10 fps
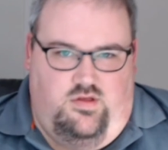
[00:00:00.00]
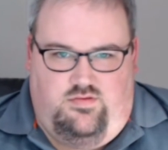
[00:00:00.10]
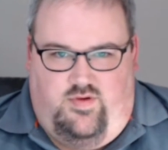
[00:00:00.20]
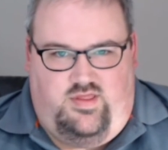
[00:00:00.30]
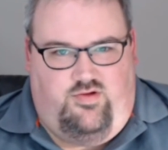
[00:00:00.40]

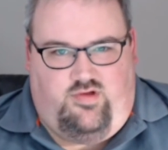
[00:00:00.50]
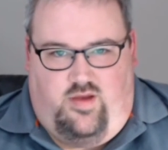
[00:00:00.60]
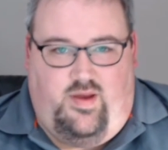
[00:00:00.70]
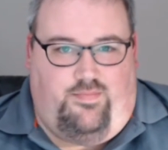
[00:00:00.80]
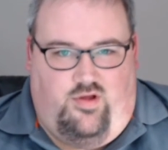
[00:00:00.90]
the way they were talking
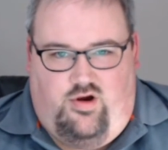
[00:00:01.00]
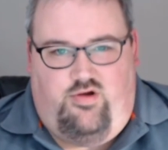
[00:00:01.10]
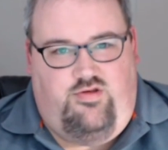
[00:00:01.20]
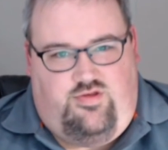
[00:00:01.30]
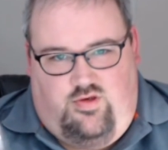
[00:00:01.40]
about blood
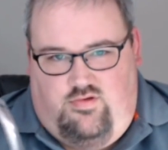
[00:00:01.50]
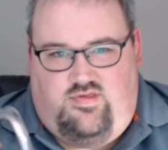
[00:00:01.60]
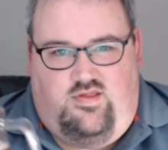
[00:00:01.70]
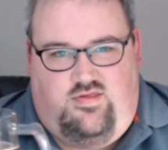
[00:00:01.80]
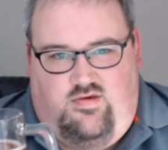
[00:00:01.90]
orange juice
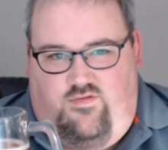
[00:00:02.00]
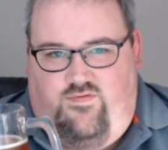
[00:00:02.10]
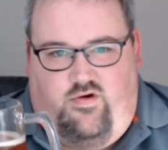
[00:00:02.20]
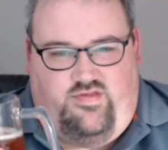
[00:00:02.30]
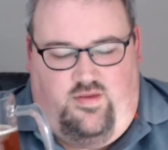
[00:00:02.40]
and so
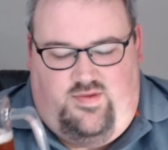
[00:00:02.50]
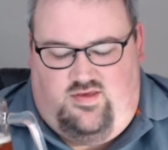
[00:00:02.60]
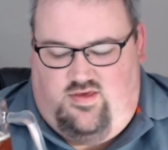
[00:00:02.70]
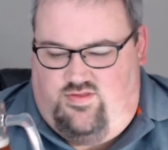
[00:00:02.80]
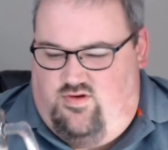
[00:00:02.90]
forth, and being
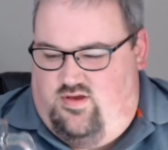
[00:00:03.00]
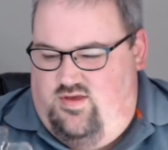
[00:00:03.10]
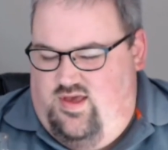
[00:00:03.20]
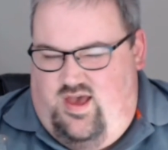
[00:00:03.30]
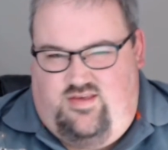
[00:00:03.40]
such a,
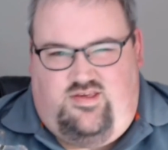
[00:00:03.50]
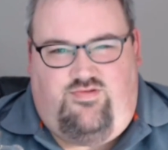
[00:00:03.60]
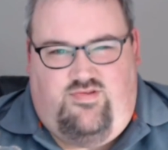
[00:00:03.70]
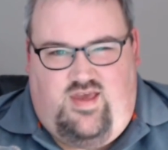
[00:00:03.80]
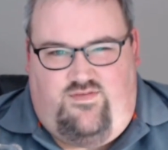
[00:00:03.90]
a
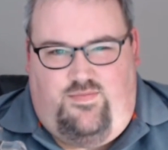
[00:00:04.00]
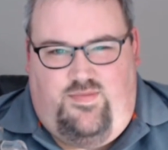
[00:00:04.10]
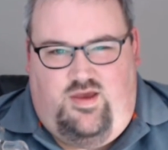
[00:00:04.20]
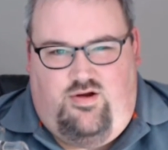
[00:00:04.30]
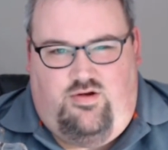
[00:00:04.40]
citrus heavy
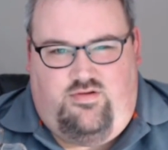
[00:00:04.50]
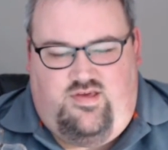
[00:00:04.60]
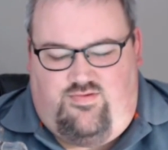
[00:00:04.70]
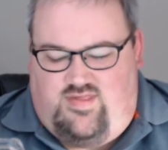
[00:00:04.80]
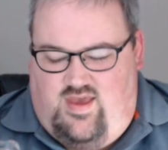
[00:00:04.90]
beer,
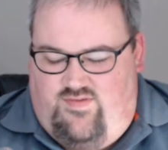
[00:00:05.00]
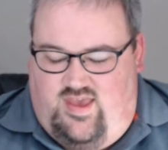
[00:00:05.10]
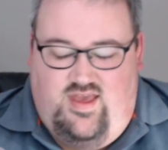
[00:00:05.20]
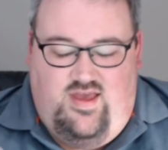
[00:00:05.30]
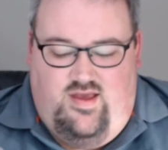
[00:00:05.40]
citrus
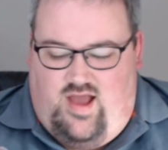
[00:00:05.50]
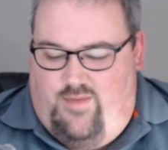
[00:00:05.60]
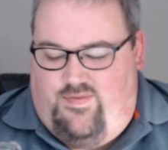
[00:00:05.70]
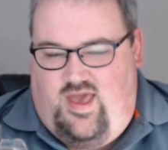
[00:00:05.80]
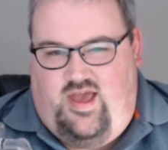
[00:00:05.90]
heavy
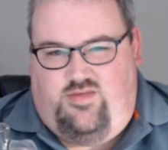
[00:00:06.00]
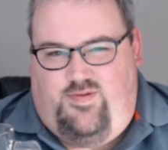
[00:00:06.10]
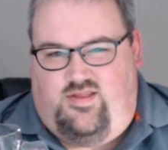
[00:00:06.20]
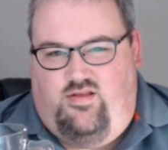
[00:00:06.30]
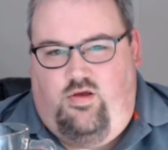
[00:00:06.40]
IPA, I
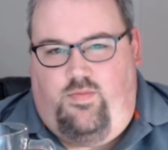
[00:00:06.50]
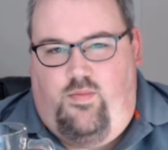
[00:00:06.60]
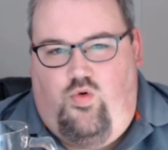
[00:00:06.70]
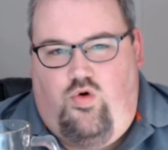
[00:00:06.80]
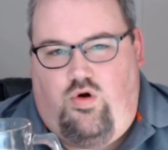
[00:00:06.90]
expected a little bit
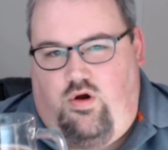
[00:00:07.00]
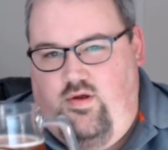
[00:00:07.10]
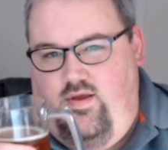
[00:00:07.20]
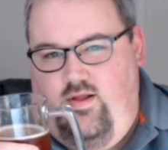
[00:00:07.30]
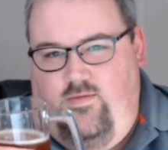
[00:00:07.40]
more
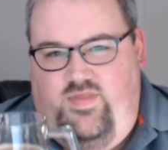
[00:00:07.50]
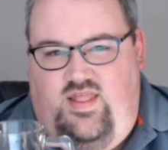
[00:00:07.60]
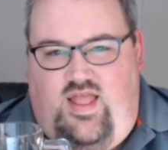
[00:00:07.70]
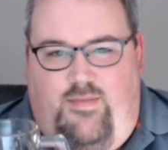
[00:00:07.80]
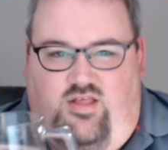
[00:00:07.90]
in
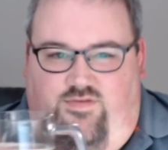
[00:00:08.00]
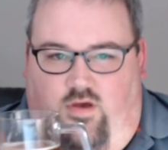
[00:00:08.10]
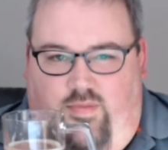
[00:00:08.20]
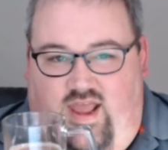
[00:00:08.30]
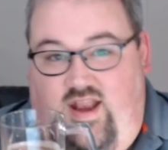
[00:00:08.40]
that mouthfeel.
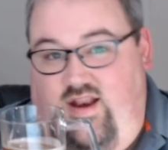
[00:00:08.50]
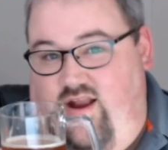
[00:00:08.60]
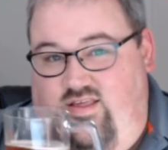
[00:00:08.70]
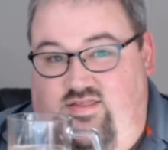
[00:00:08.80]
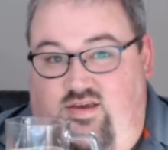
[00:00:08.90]
But again, not
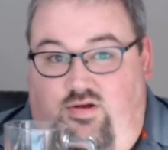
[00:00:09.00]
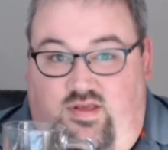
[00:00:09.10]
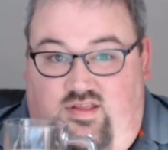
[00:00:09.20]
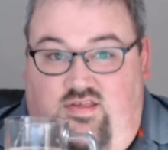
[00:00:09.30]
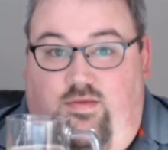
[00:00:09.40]
necessarily
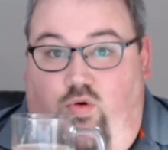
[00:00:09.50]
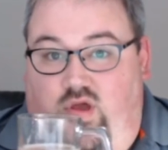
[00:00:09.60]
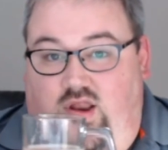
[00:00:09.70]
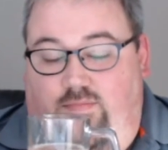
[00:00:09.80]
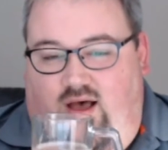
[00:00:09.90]

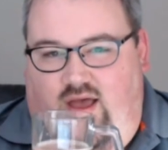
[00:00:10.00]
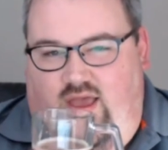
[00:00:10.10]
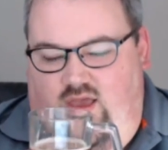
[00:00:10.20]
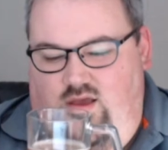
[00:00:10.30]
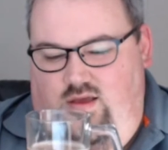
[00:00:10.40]
disappointed
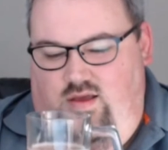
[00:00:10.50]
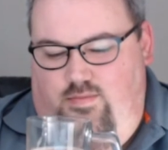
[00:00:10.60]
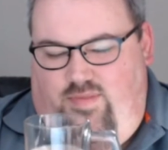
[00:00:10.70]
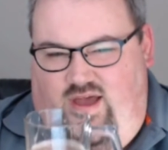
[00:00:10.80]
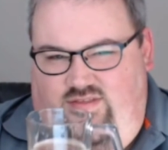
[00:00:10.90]
by
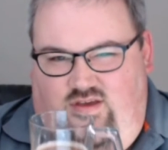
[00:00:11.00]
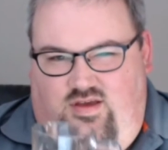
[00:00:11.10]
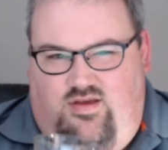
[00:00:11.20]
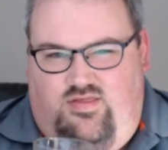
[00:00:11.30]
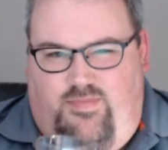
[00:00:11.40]
by
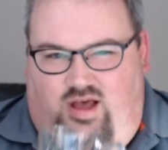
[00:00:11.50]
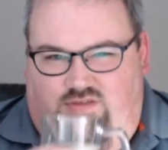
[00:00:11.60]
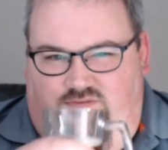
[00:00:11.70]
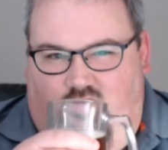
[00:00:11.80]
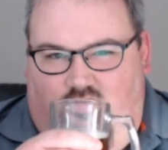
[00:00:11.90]
the the
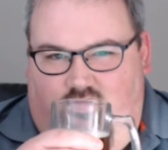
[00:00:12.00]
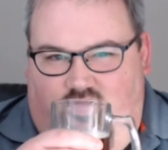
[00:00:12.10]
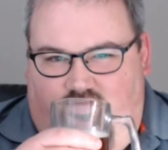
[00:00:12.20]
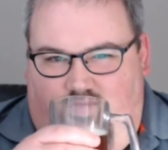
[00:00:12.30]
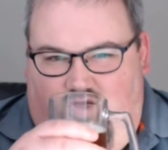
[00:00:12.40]
mouthfeel
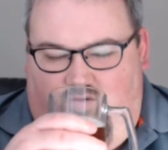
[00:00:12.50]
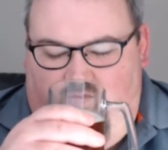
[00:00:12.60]
of the beer.